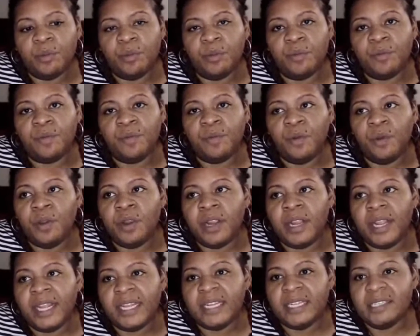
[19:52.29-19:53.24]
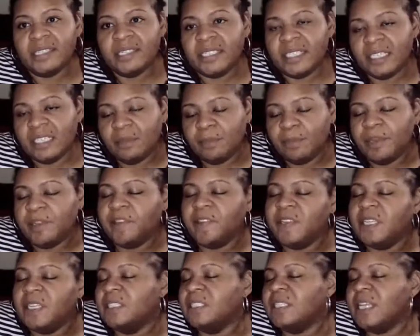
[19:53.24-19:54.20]
for an extended
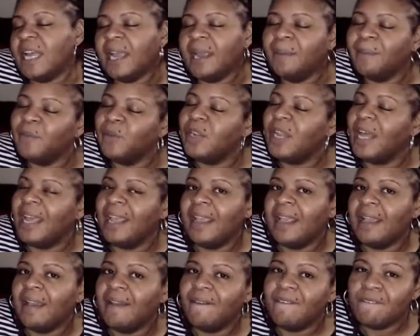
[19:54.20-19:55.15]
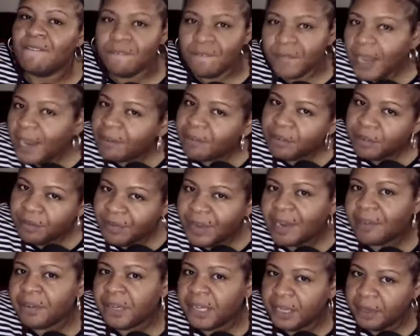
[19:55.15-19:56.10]
period of time were like very,
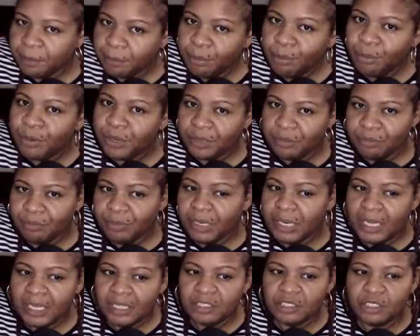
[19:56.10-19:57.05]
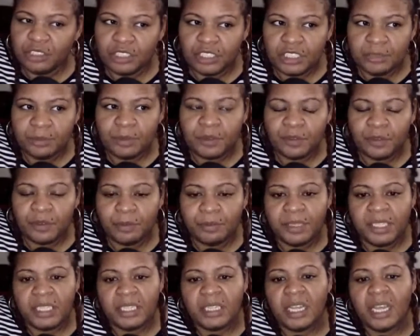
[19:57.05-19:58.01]
very important relationships for
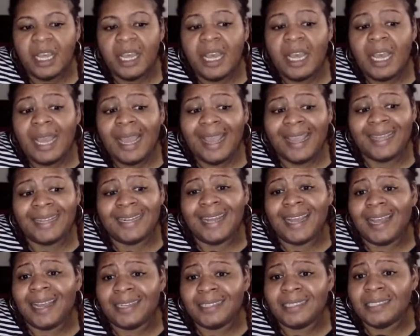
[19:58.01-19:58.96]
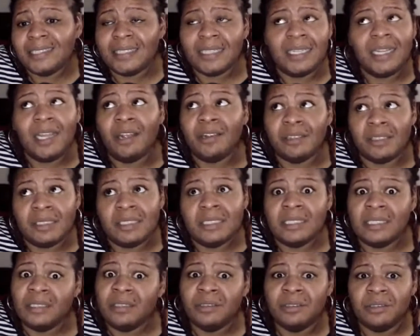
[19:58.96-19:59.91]
me, and honestly are
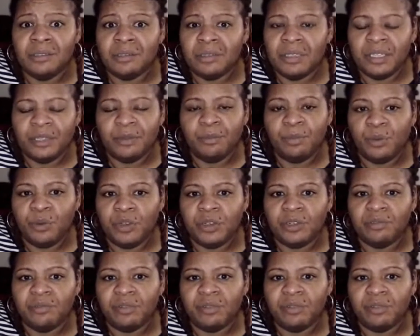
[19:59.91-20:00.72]
still important